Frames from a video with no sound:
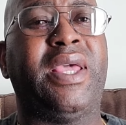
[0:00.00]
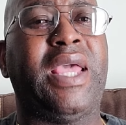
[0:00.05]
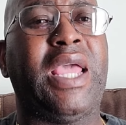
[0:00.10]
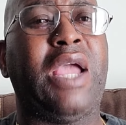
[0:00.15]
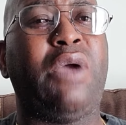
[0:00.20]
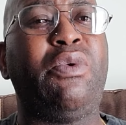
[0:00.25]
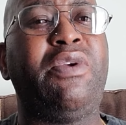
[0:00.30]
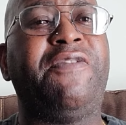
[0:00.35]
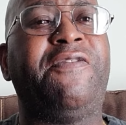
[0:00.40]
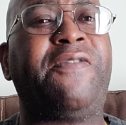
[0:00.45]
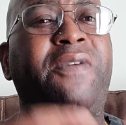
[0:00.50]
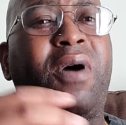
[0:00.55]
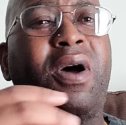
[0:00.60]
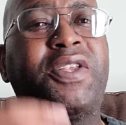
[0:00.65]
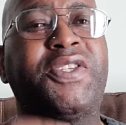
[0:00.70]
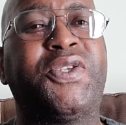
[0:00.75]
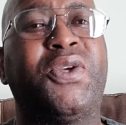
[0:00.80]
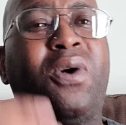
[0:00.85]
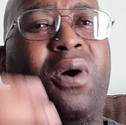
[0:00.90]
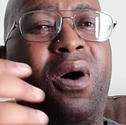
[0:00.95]
And we
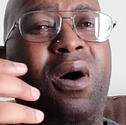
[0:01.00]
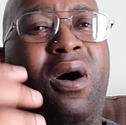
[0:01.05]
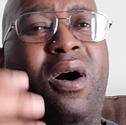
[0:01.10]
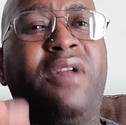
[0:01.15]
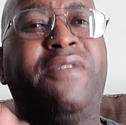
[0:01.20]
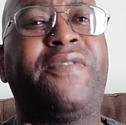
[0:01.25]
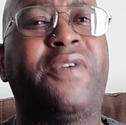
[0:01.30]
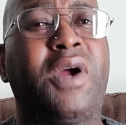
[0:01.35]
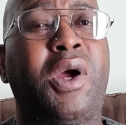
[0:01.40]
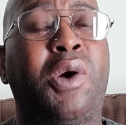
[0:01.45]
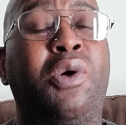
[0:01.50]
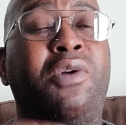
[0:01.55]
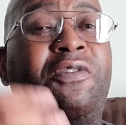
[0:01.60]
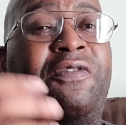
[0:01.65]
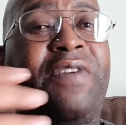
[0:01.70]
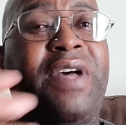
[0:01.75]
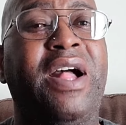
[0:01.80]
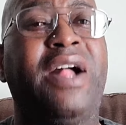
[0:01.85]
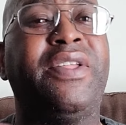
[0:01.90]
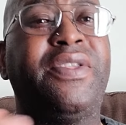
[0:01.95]
fought so hard for our
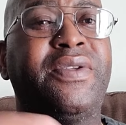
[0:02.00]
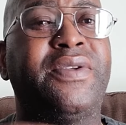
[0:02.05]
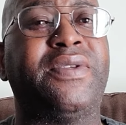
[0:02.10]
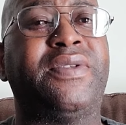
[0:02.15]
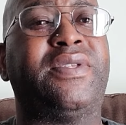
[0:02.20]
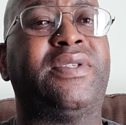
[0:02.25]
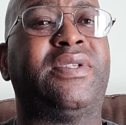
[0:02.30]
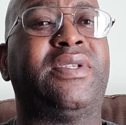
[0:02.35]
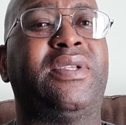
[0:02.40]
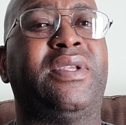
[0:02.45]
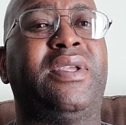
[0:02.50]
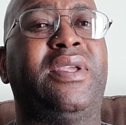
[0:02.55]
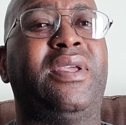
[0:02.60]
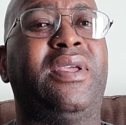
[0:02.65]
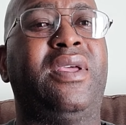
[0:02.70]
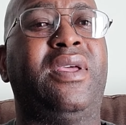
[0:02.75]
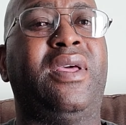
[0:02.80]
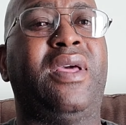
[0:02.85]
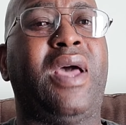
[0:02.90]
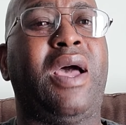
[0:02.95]
values.
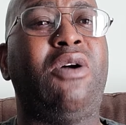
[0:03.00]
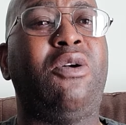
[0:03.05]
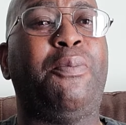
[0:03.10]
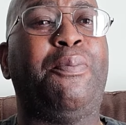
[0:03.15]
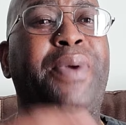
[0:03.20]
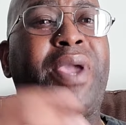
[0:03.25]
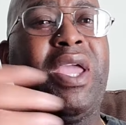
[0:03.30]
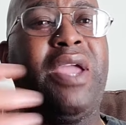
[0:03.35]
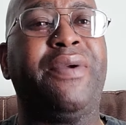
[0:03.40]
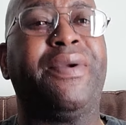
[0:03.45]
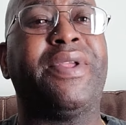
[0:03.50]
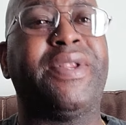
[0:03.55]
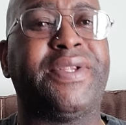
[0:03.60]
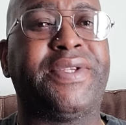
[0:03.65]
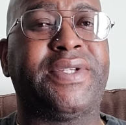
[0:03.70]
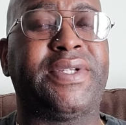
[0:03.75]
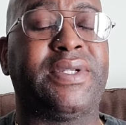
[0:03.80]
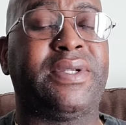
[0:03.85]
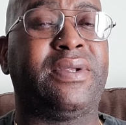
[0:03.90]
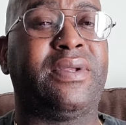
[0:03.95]
Our
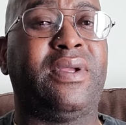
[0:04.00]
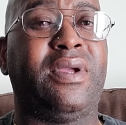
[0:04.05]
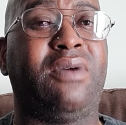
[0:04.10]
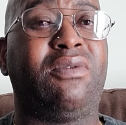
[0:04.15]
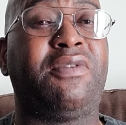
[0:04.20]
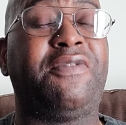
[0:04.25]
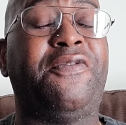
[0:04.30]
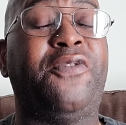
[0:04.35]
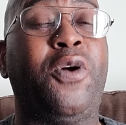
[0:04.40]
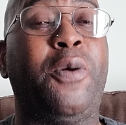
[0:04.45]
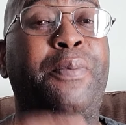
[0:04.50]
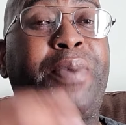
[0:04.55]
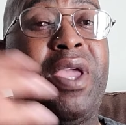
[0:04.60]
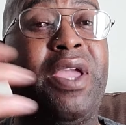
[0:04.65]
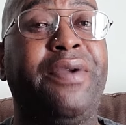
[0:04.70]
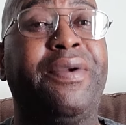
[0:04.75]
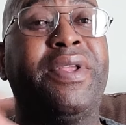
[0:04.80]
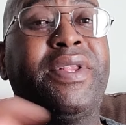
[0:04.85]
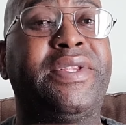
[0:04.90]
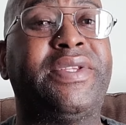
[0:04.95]
parents, our
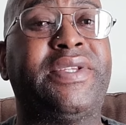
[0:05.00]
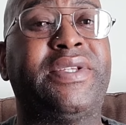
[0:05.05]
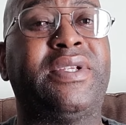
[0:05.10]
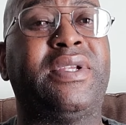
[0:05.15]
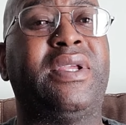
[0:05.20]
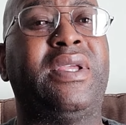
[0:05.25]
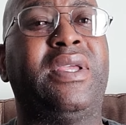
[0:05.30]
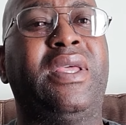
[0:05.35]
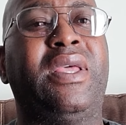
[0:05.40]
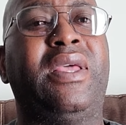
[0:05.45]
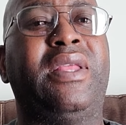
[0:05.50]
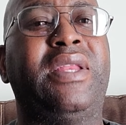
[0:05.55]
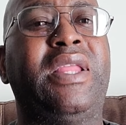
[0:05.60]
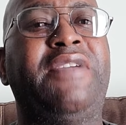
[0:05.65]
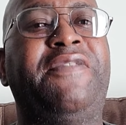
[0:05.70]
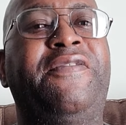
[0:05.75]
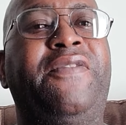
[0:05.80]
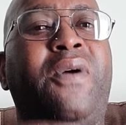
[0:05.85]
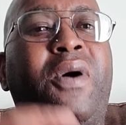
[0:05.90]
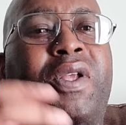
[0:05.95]
foreparents, they
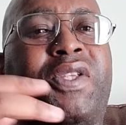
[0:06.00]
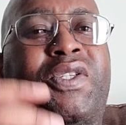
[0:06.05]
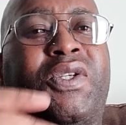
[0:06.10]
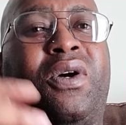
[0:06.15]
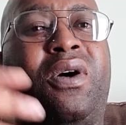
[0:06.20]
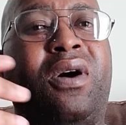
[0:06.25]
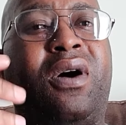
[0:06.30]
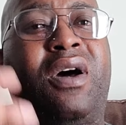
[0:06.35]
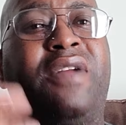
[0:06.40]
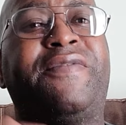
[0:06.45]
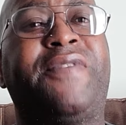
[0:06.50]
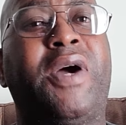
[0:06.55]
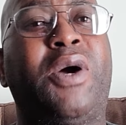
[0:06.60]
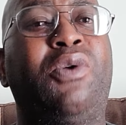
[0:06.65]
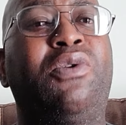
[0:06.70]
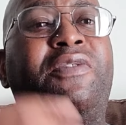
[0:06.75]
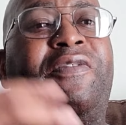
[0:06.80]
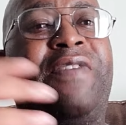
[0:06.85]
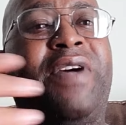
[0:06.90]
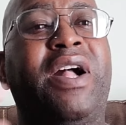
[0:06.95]
fought so hard for
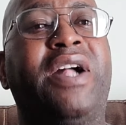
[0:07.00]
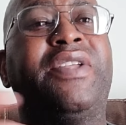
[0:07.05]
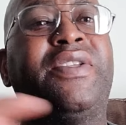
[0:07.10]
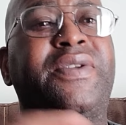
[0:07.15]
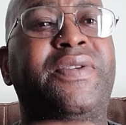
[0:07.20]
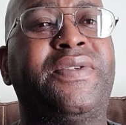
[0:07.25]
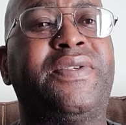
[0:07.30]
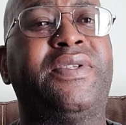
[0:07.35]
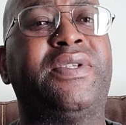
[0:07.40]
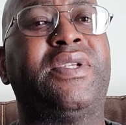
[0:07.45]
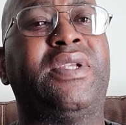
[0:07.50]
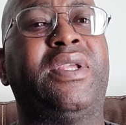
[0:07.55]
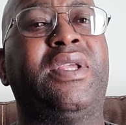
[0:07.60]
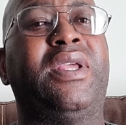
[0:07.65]
our values.